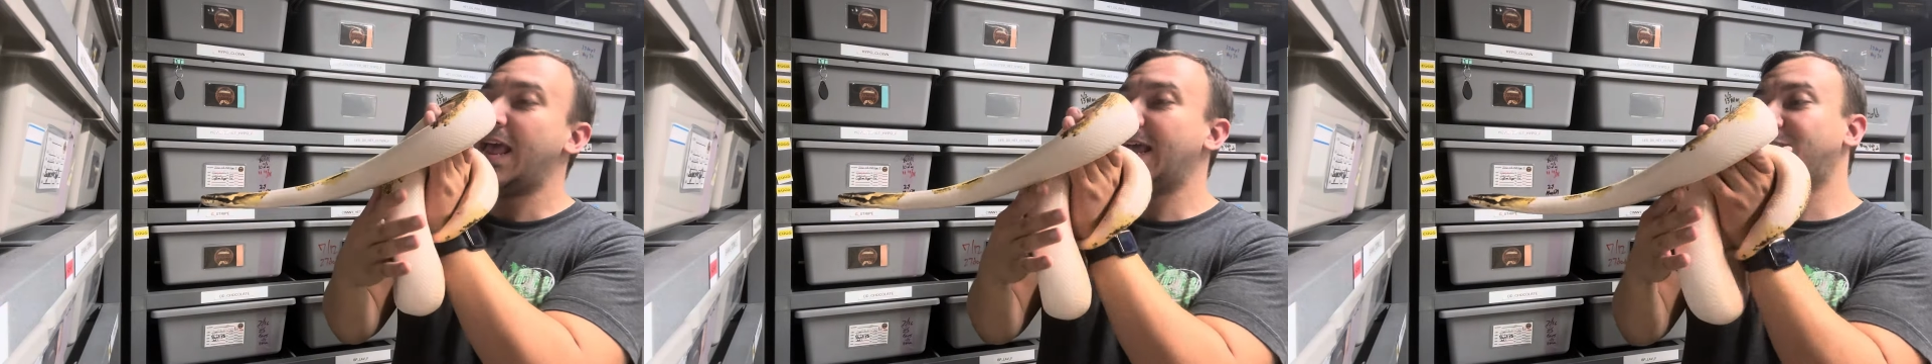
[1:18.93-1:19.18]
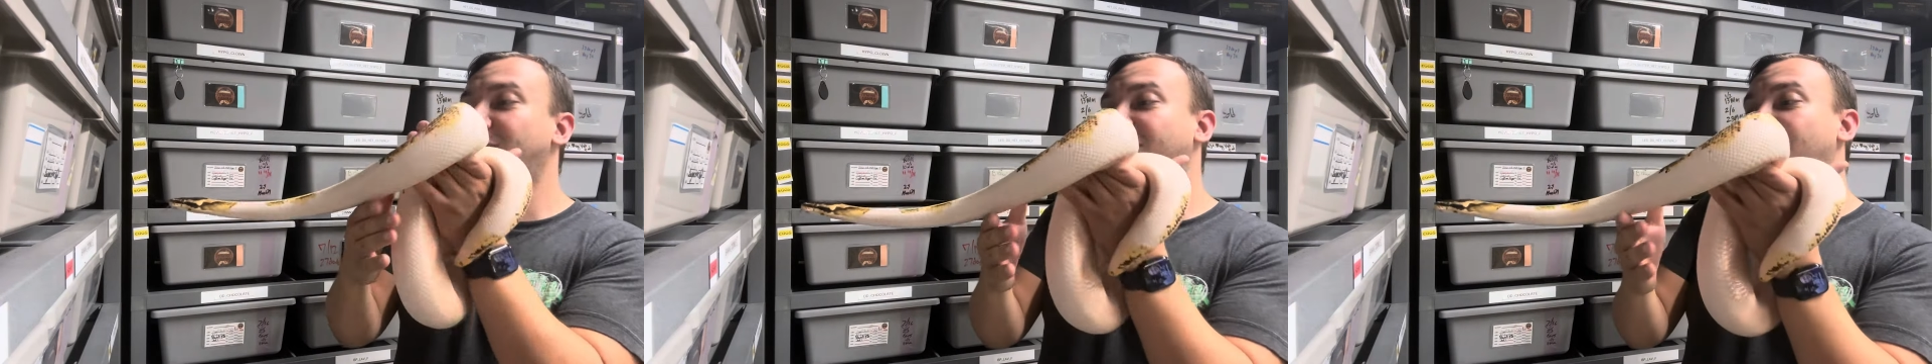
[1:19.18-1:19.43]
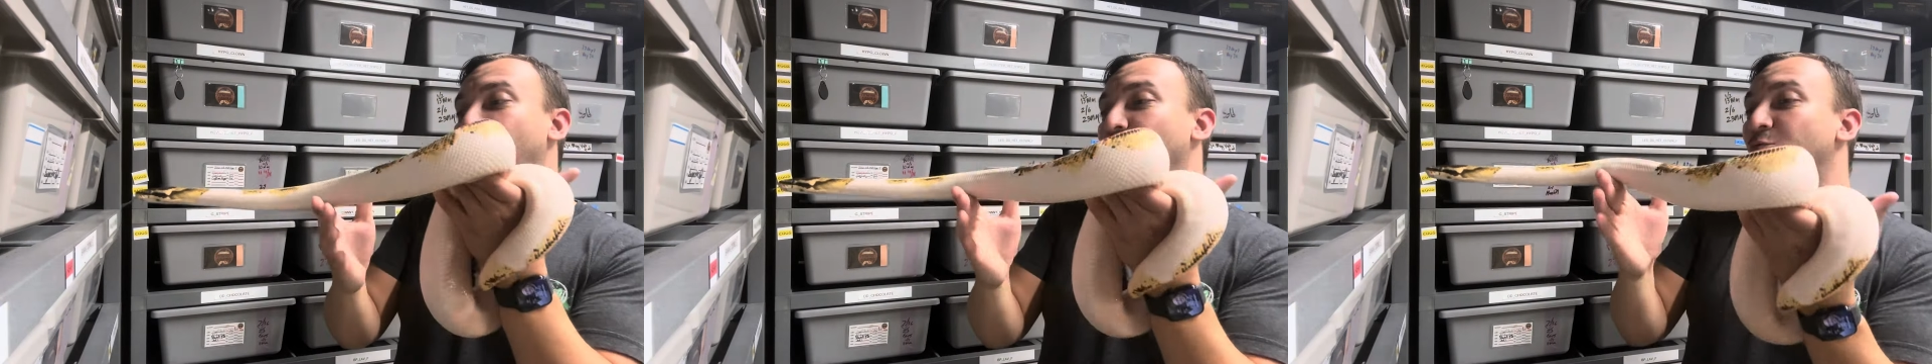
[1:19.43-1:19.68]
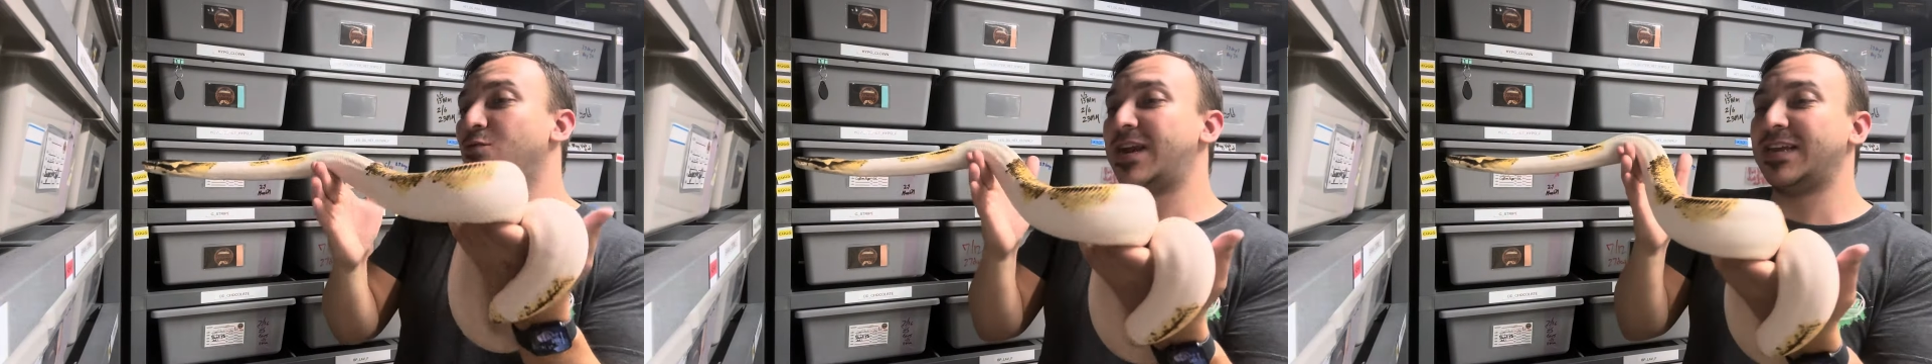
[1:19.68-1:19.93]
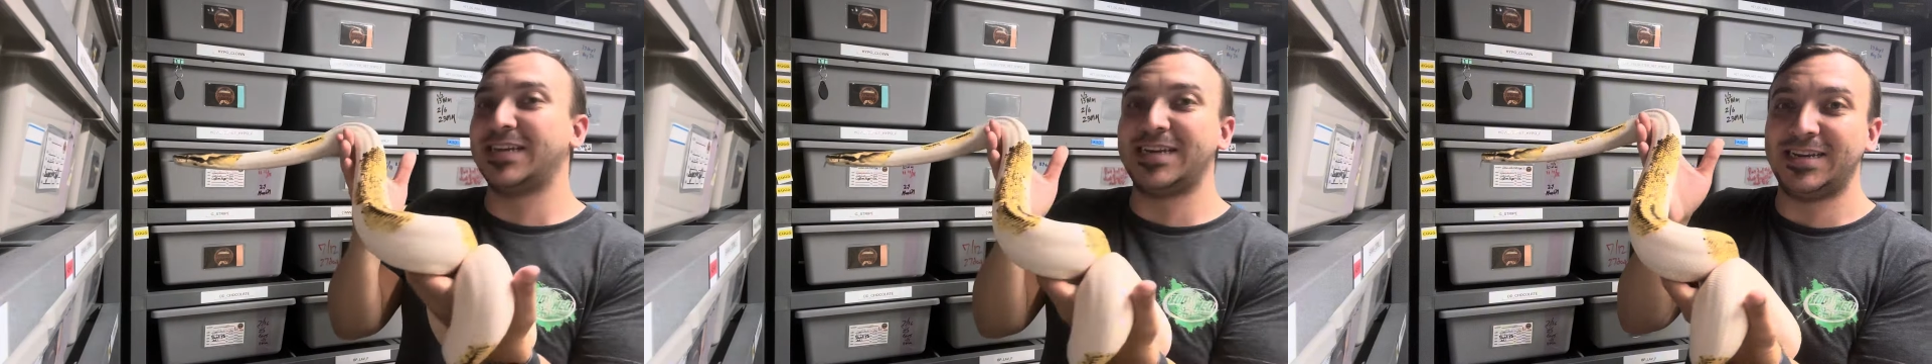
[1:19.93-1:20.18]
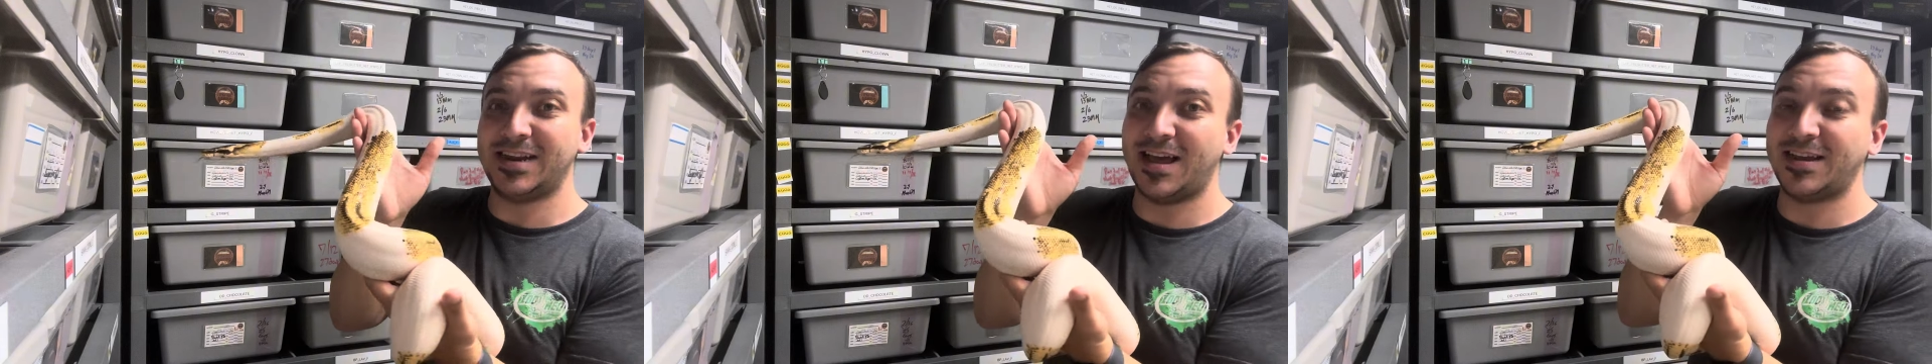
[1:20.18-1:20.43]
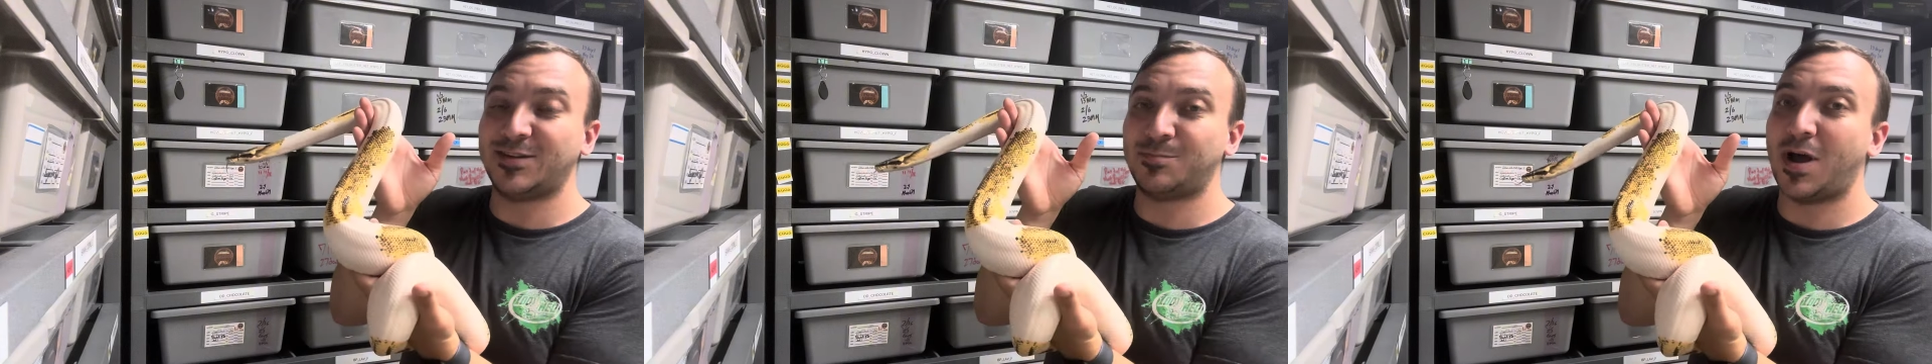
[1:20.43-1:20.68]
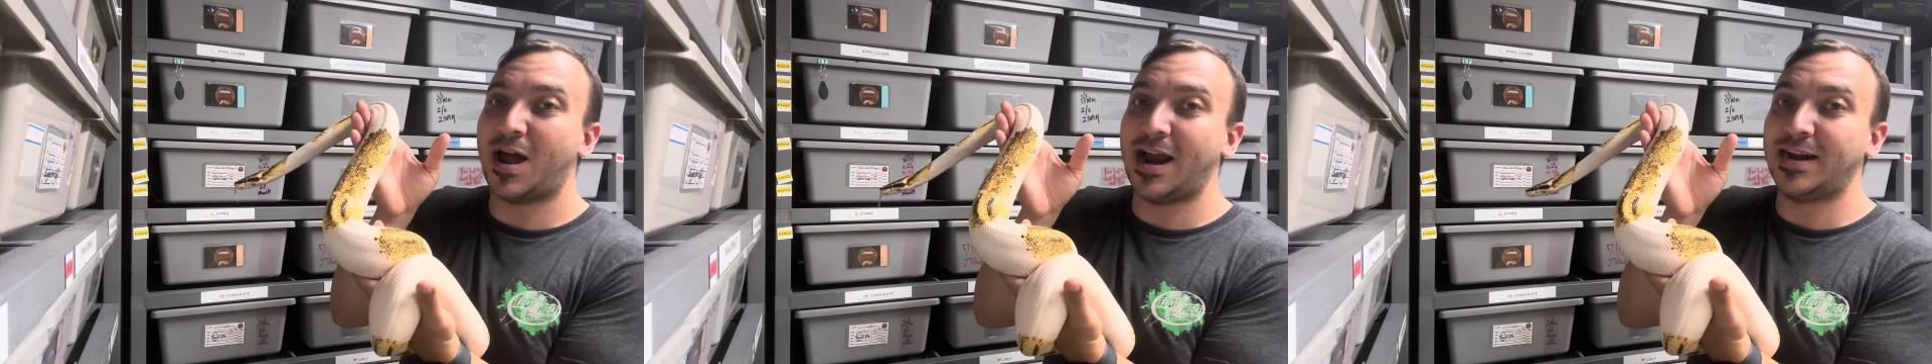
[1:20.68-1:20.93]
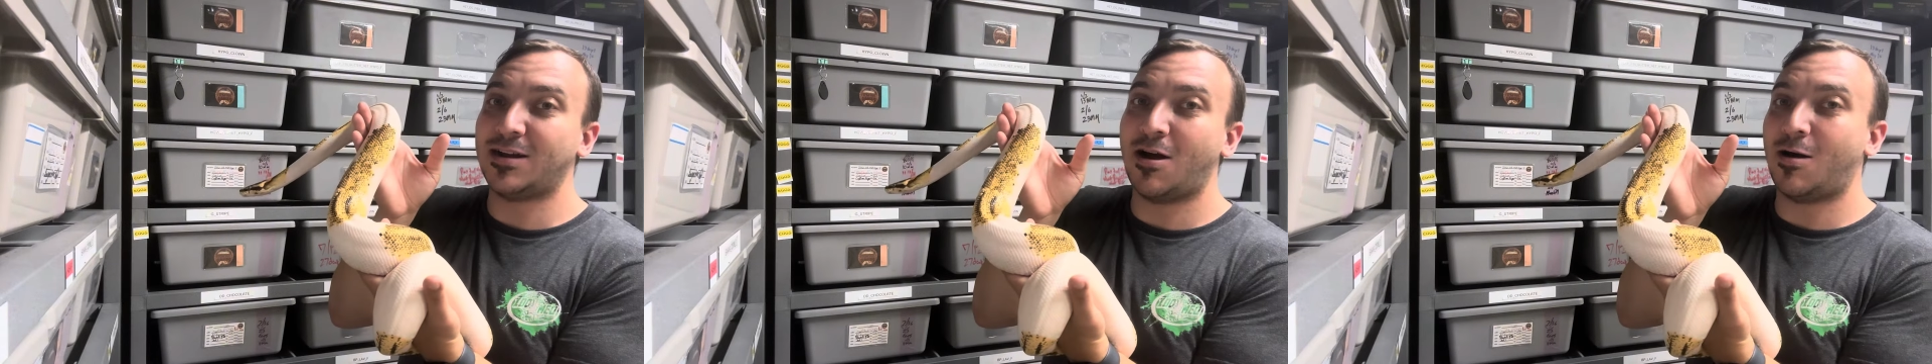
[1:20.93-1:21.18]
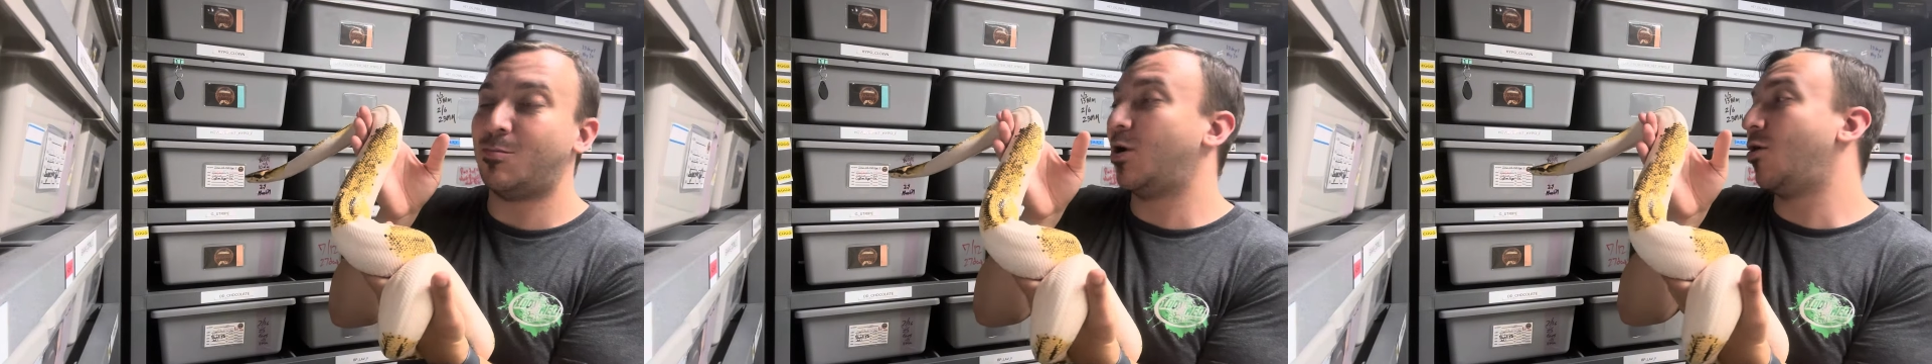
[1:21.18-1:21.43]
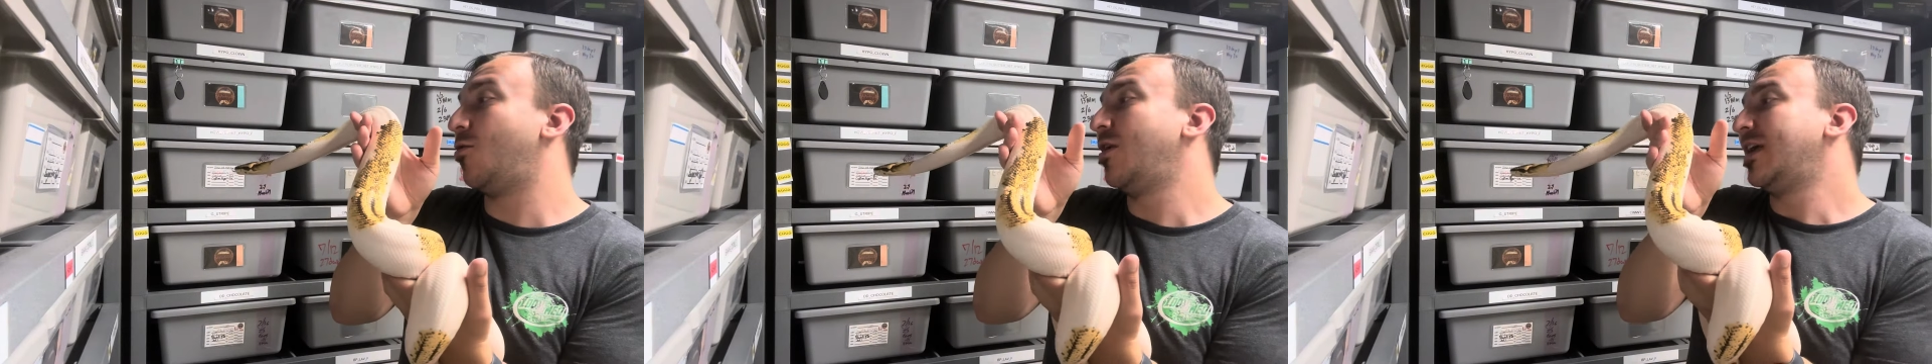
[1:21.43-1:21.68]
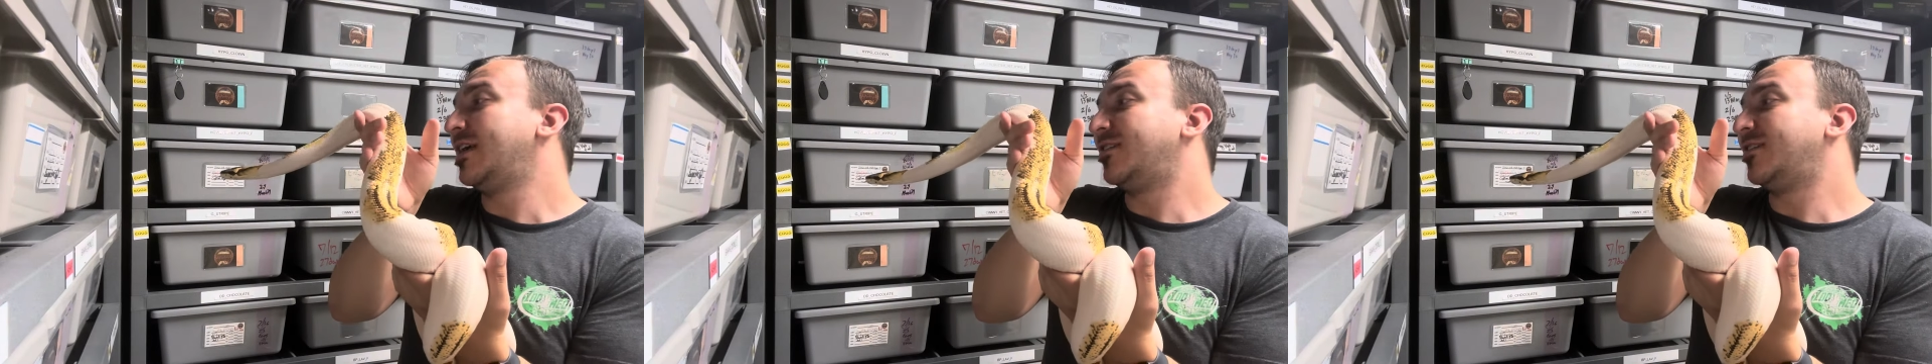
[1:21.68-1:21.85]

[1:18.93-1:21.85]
It's just a really nice pied combo.